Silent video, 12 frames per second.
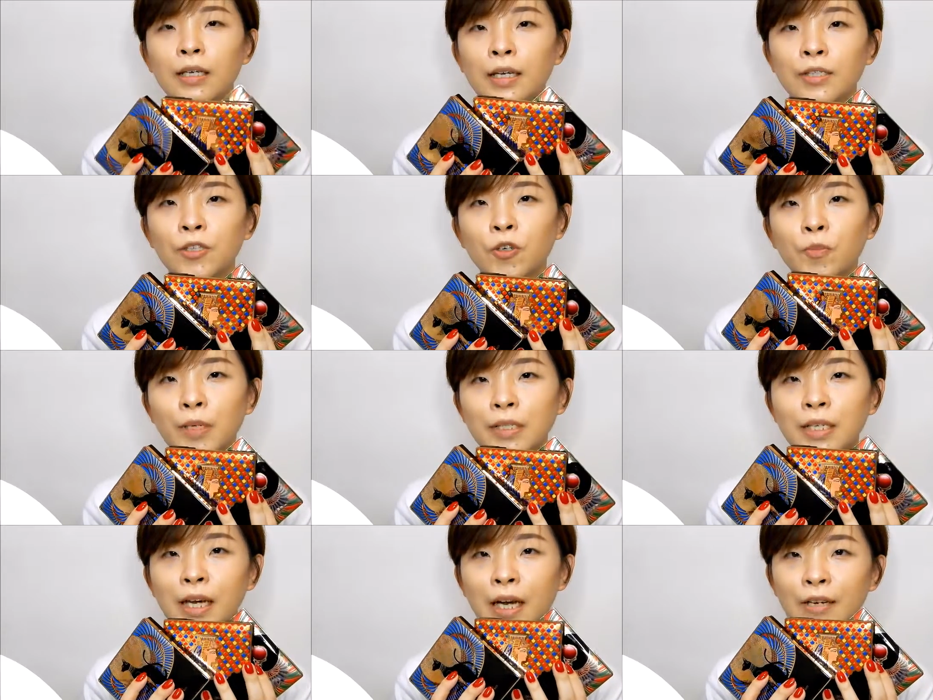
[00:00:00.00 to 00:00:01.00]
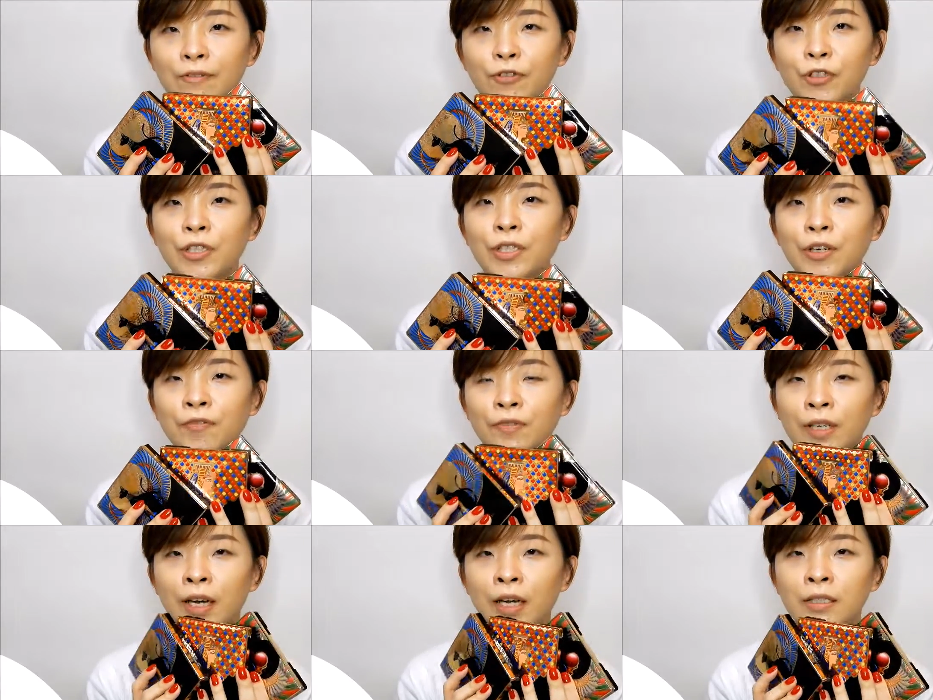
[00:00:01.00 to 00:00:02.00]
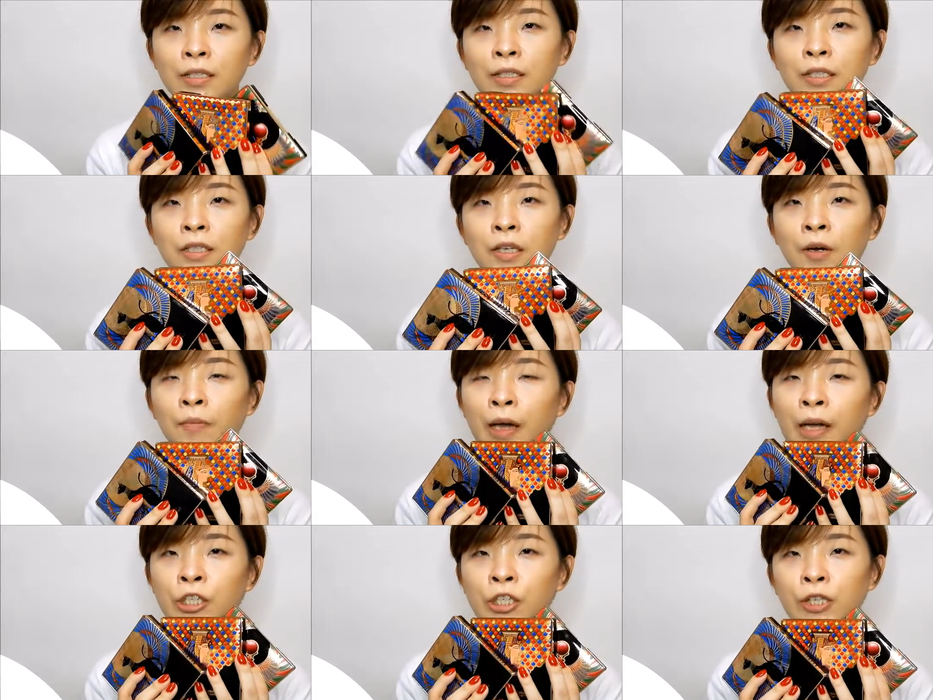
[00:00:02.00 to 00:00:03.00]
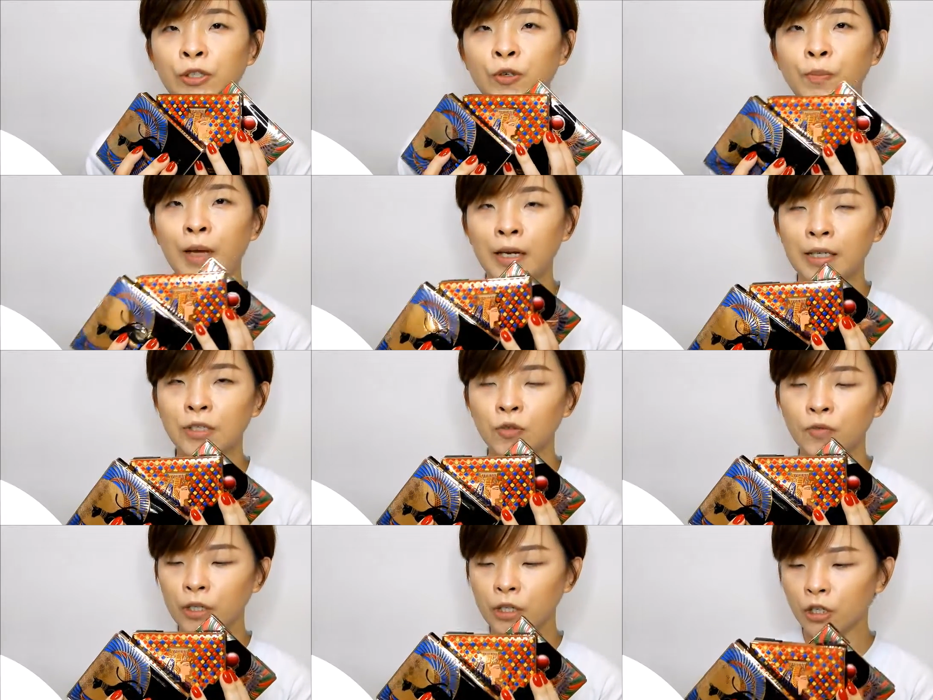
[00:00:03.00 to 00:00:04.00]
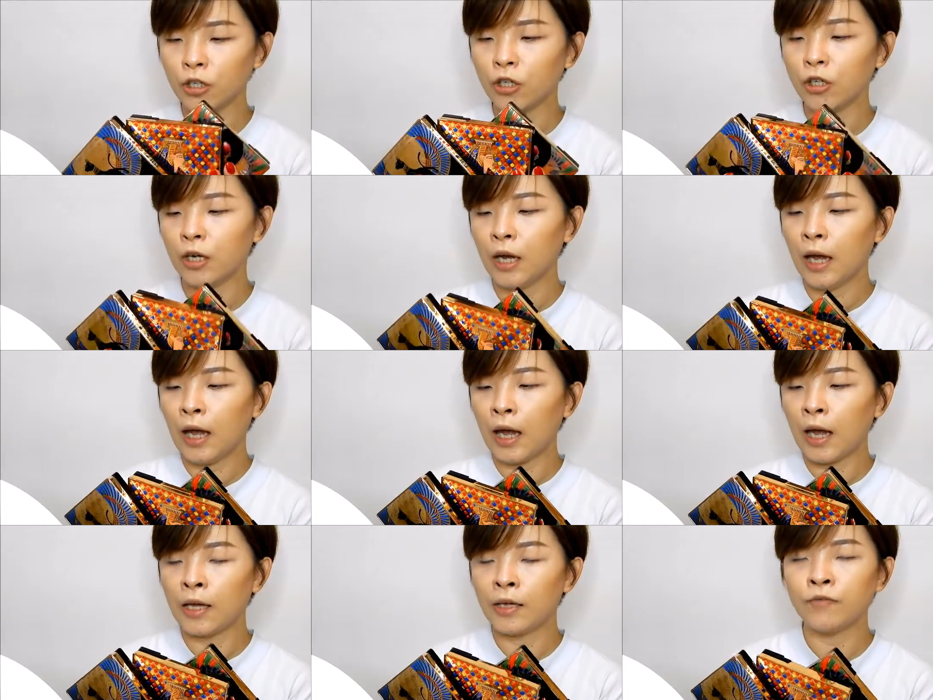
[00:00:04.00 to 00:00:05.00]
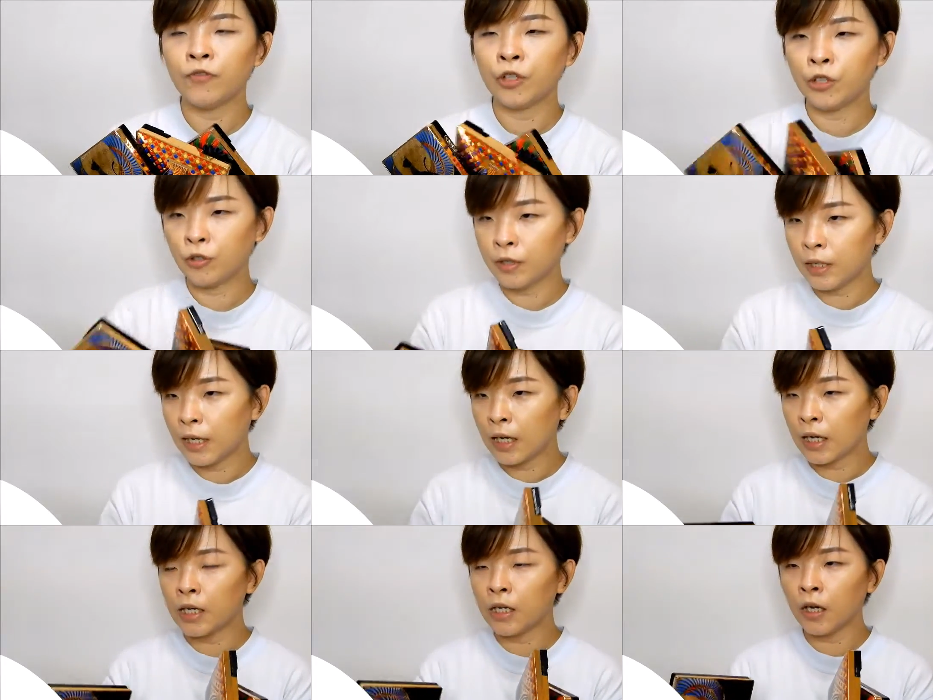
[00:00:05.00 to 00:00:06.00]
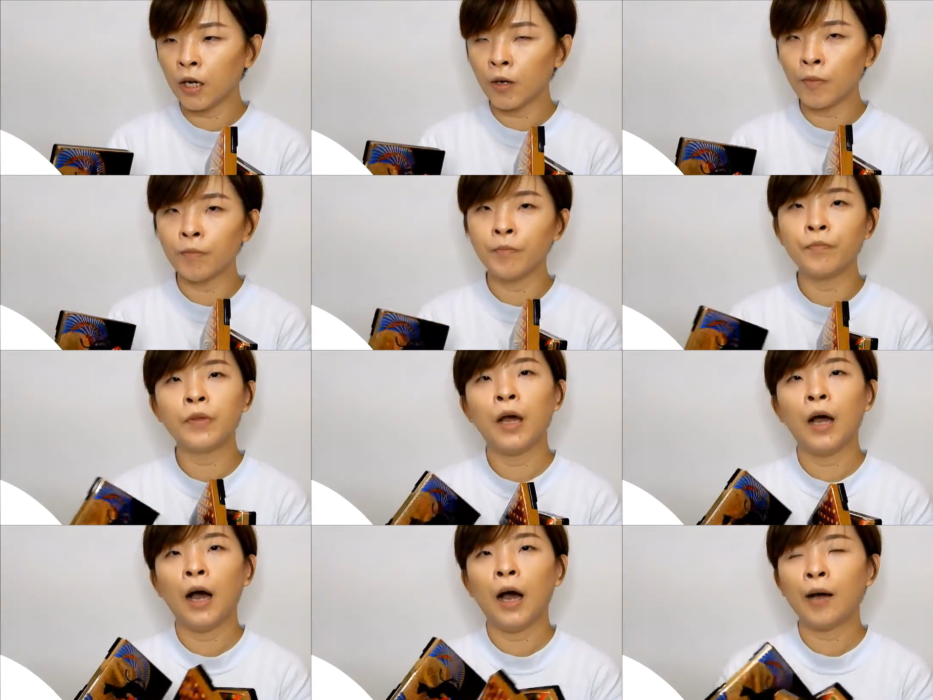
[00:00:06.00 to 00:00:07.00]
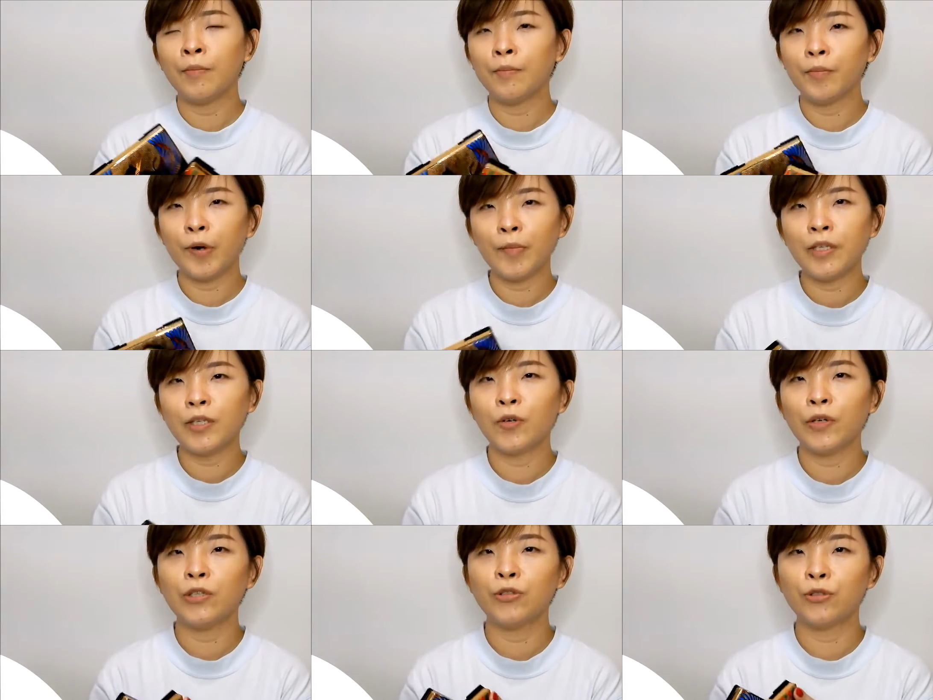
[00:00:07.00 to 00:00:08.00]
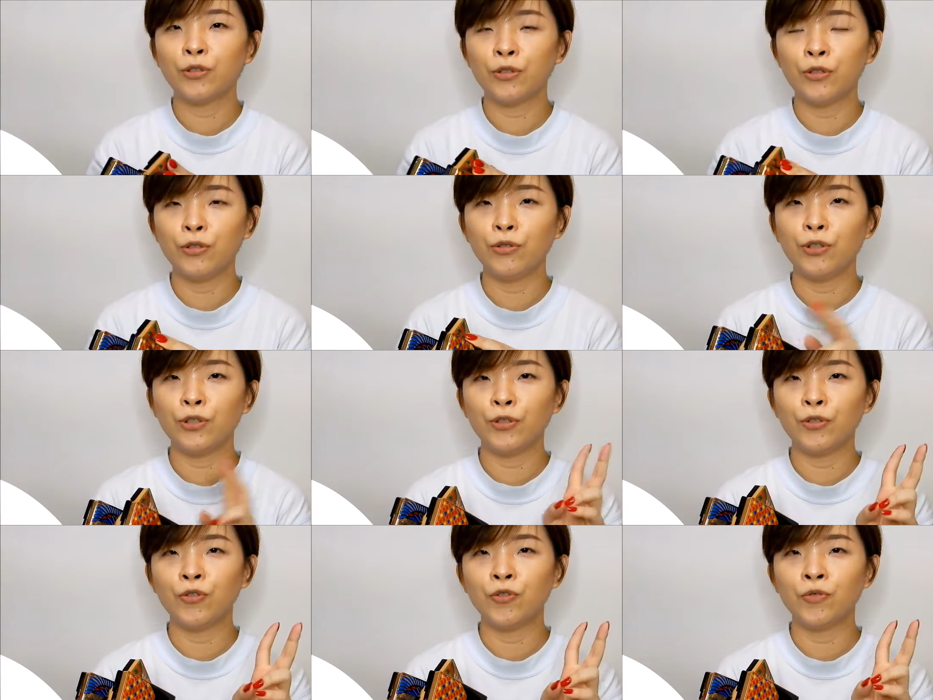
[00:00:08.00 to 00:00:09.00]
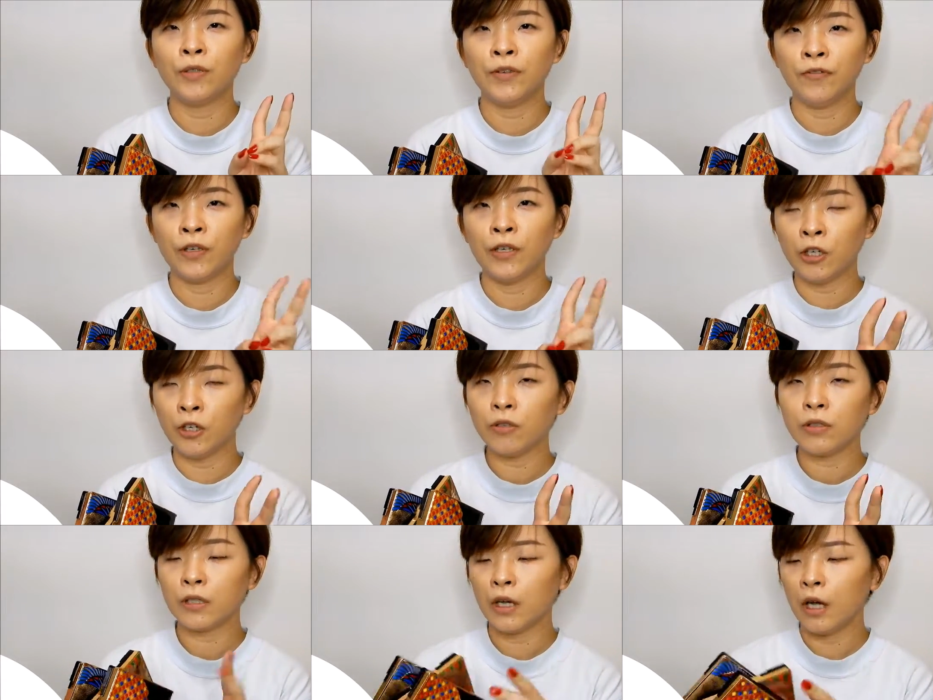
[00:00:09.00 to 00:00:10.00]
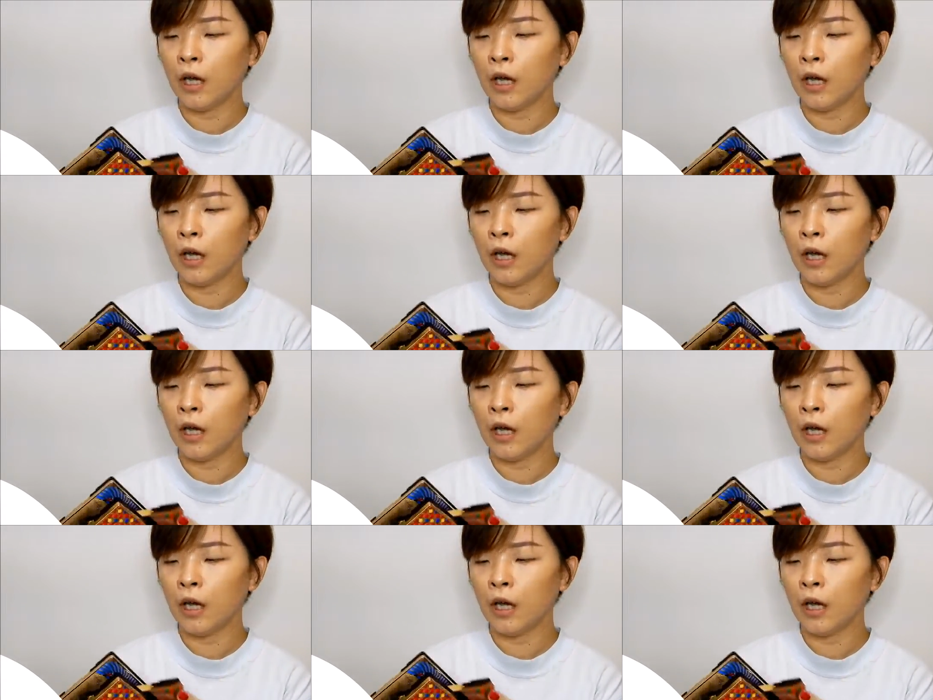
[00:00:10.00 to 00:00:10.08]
Yeah, so basically I have 3 of this eyeshadow palettes over here, and for today I'm probably going to do 2 different looks.